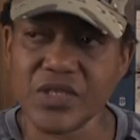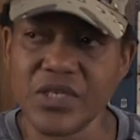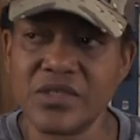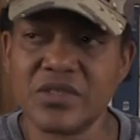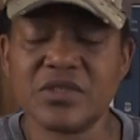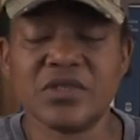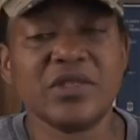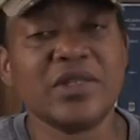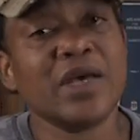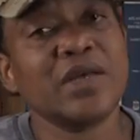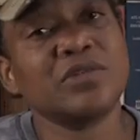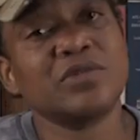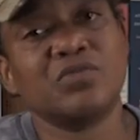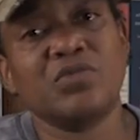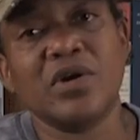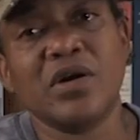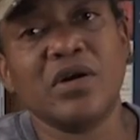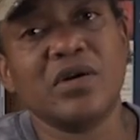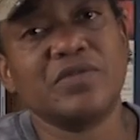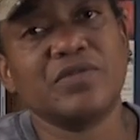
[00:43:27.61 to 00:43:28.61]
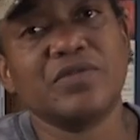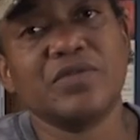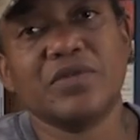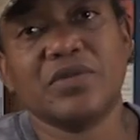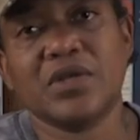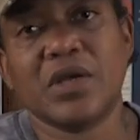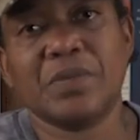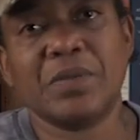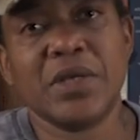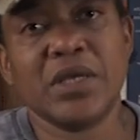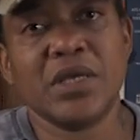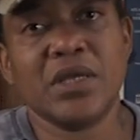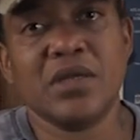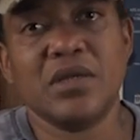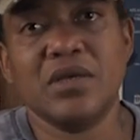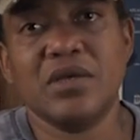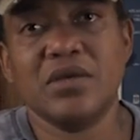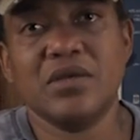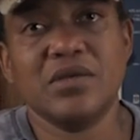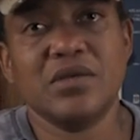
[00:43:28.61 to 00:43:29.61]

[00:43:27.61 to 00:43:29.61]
that's rough. I mean,